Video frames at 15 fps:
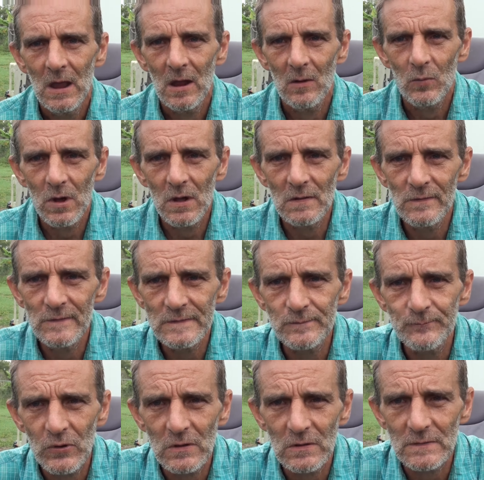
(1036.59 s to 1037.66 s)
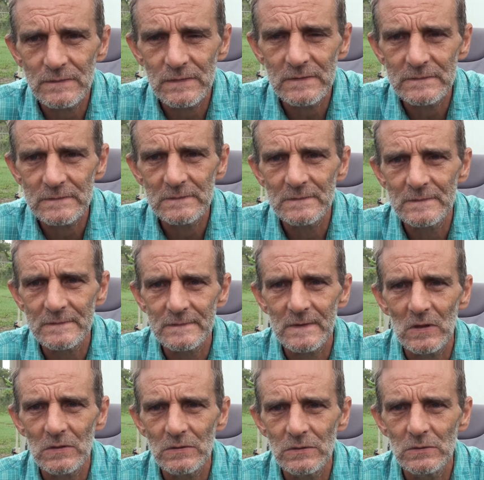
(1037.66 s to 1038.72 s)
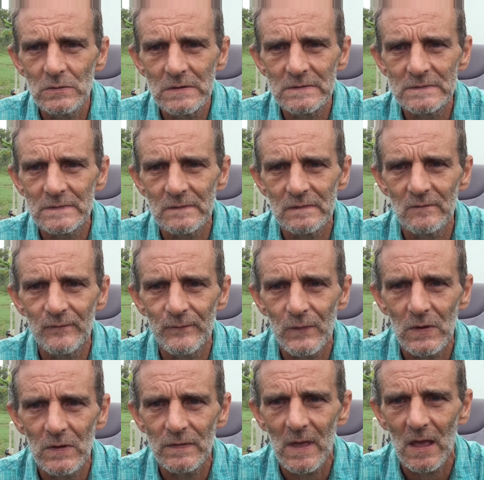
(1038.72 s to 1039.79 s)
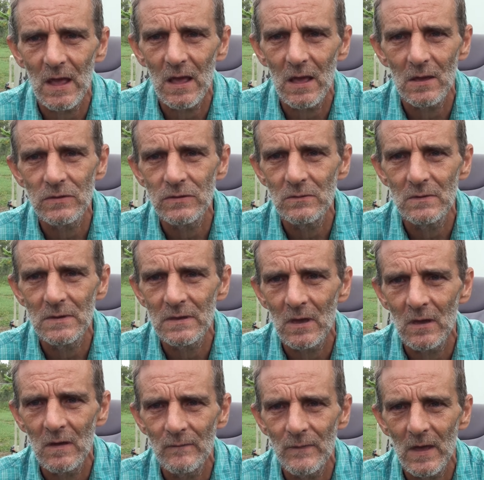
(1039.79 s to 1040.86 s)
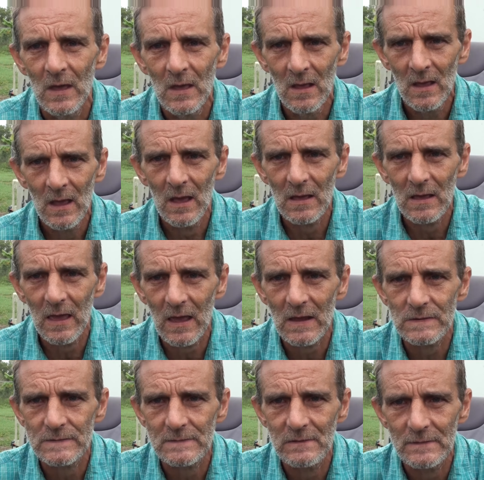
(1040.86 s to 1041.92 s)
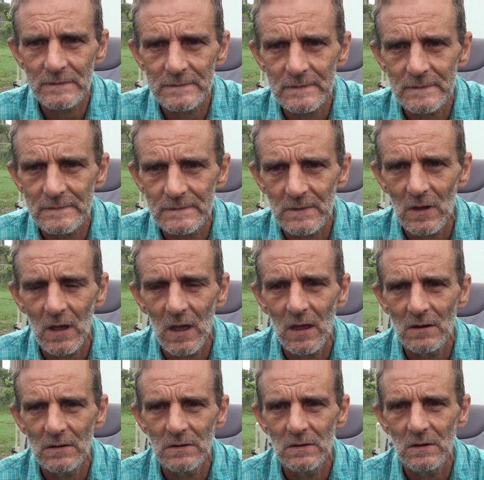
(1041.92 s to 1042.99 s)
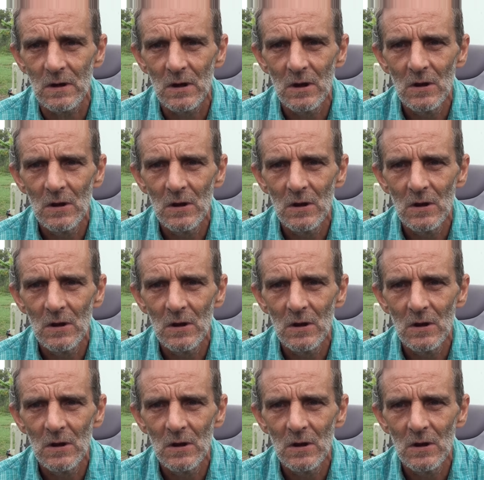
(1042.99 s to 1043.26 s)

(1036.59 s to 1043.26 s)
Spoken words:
And while these politicians sell you into the further arguing over a cashless society,